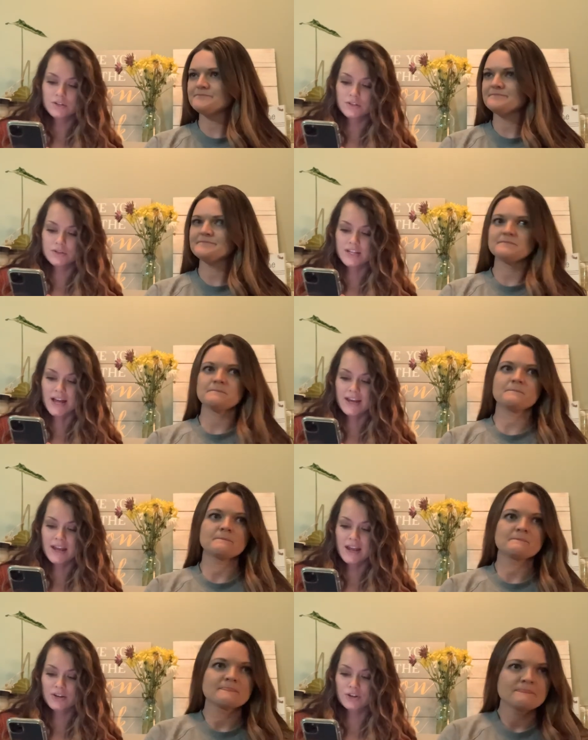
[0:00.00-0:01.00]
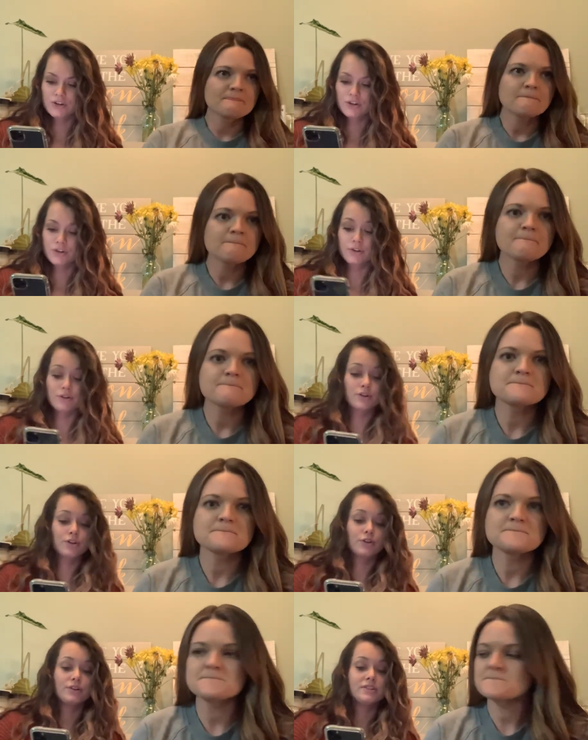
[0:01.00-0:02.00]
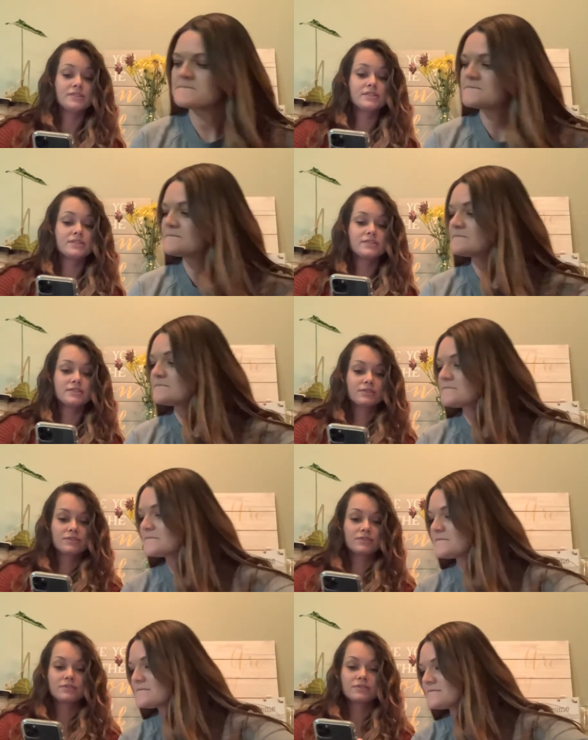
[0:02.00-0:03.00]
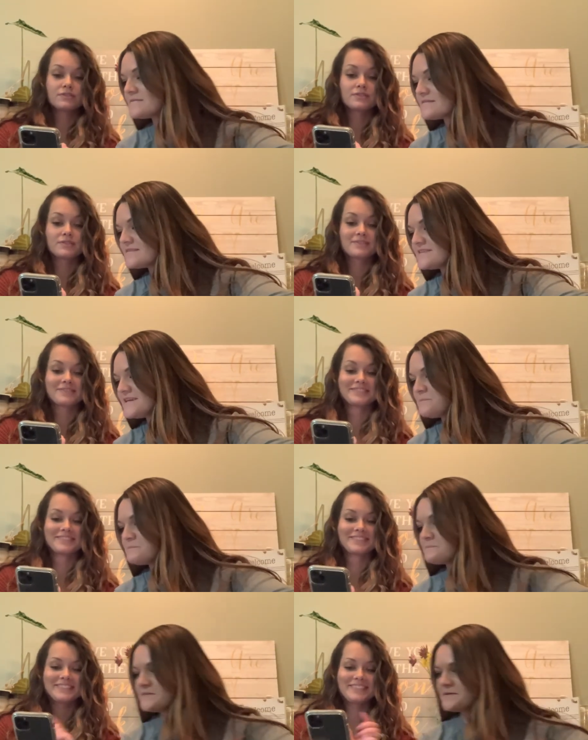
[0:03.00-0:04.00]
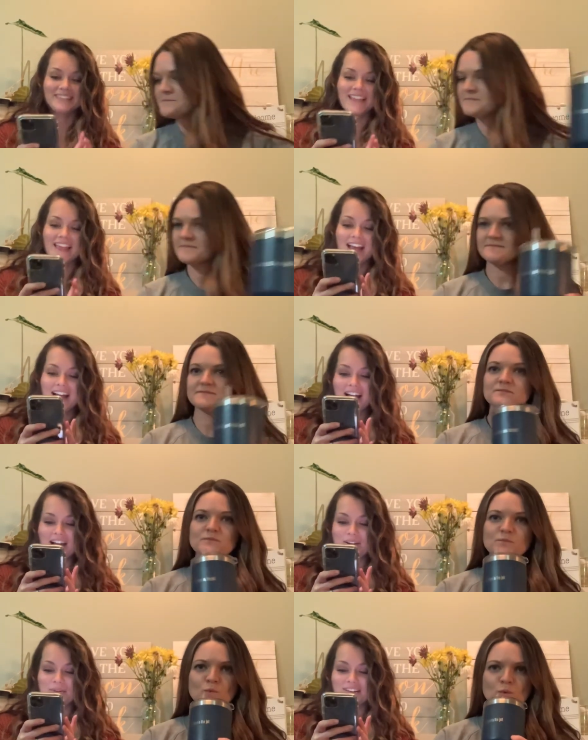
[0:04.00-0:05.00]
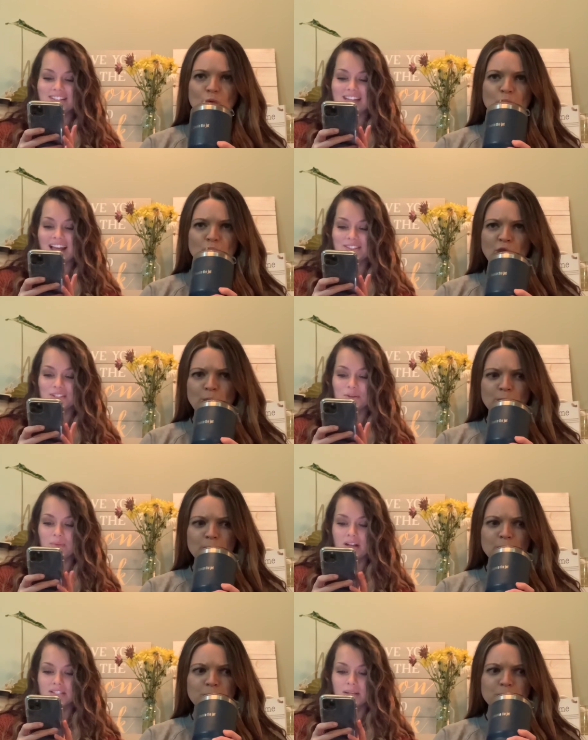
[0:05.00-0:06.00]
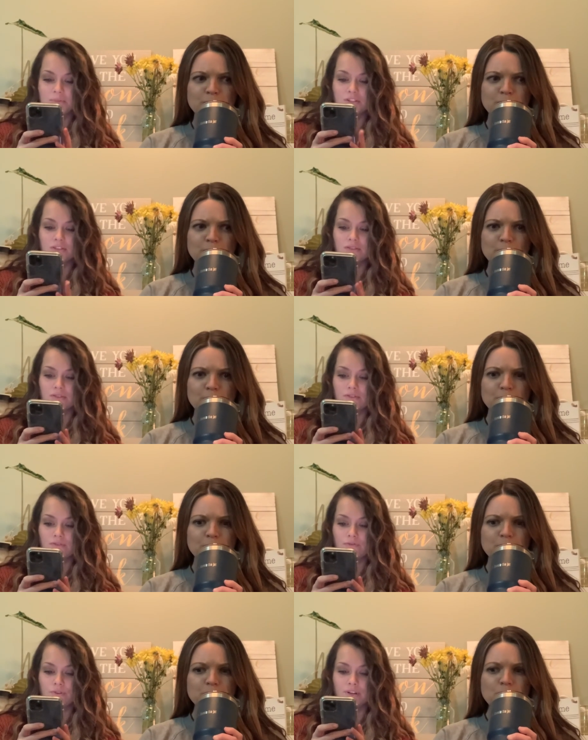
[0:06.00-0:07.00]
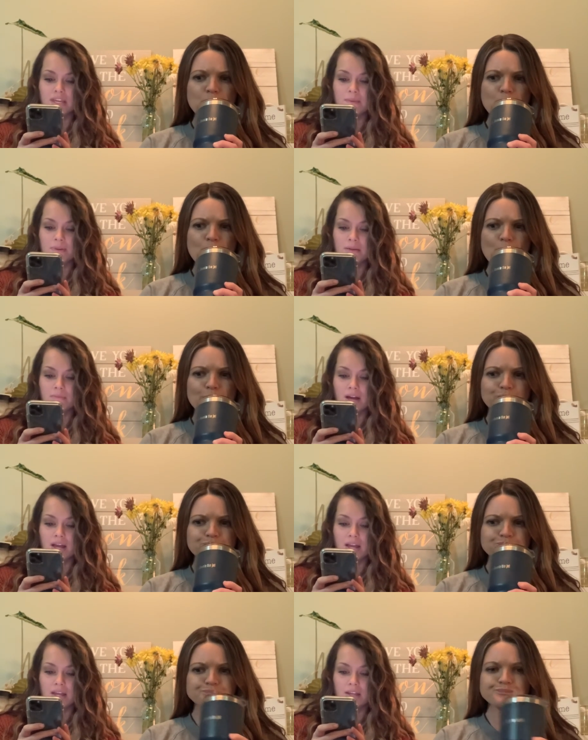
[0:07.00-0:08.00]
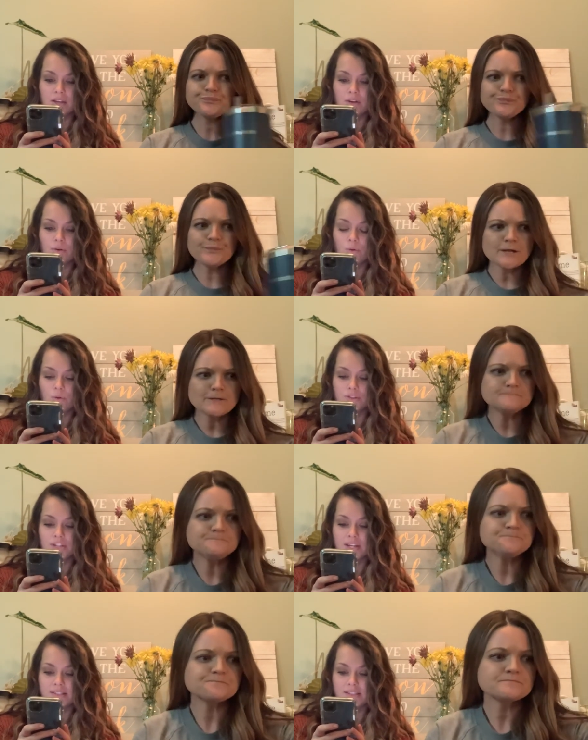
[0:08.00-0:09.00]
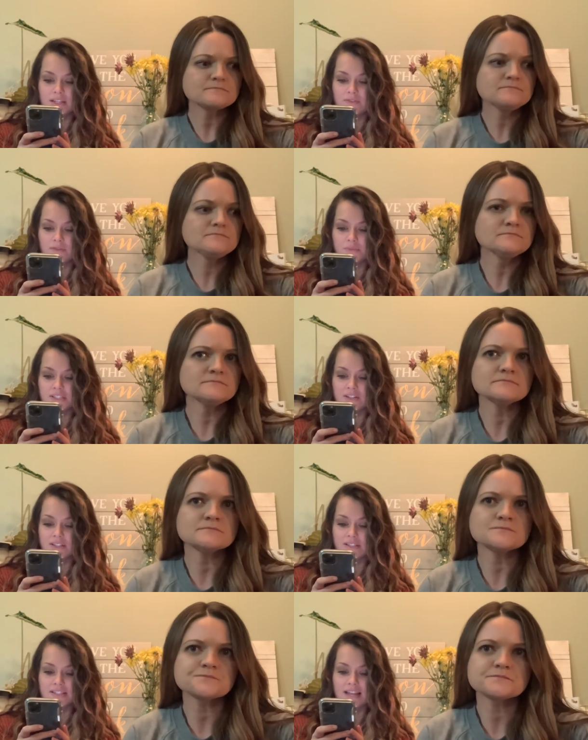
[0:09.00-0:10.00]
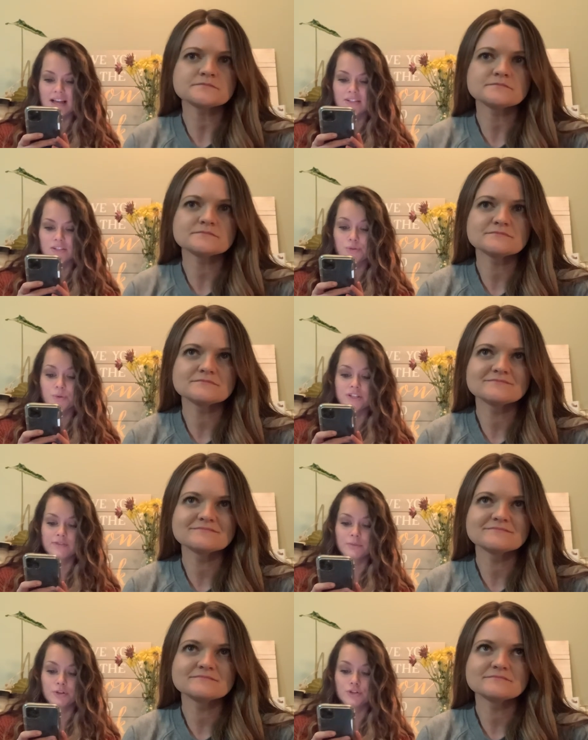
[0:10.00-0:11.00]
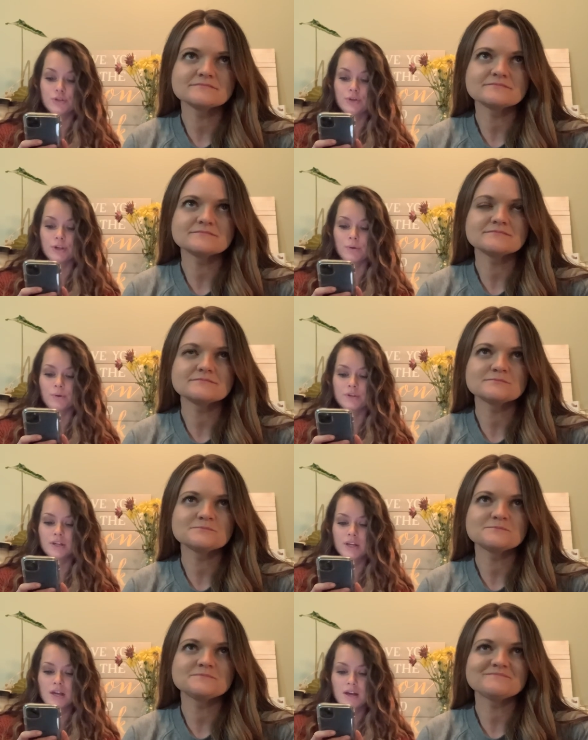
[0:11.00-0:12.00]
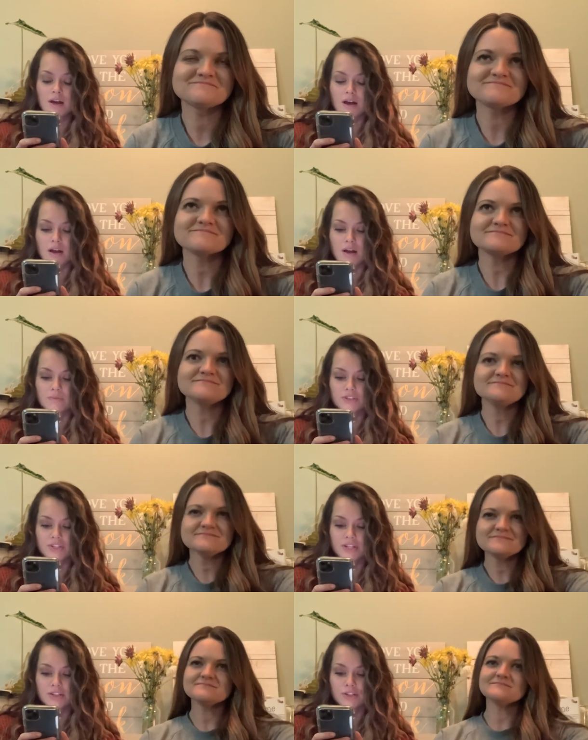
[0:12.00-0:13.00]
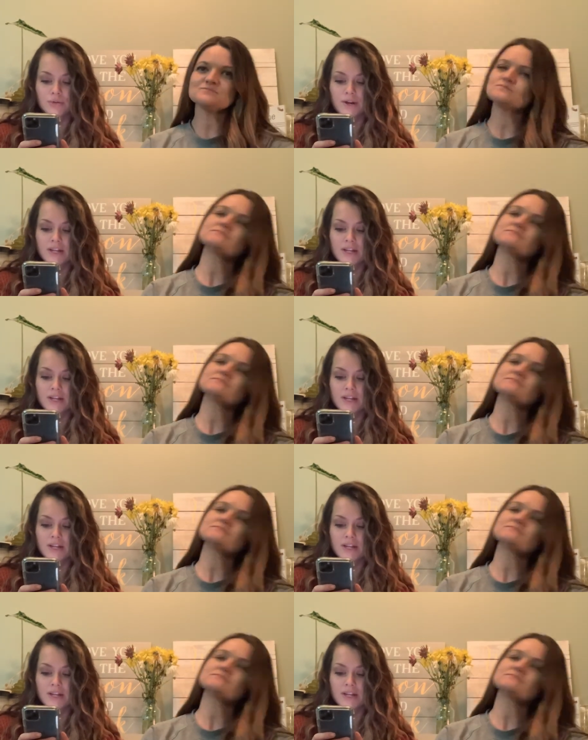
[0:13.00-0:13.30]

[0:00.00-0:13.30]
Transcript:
Speaker 1: So Diane Cur- Currents. Yep. I wanted to ask you about tips for keeping my year-old GSD from stealing snacks and toys from her two-year-old. Um, when she takes a toy, I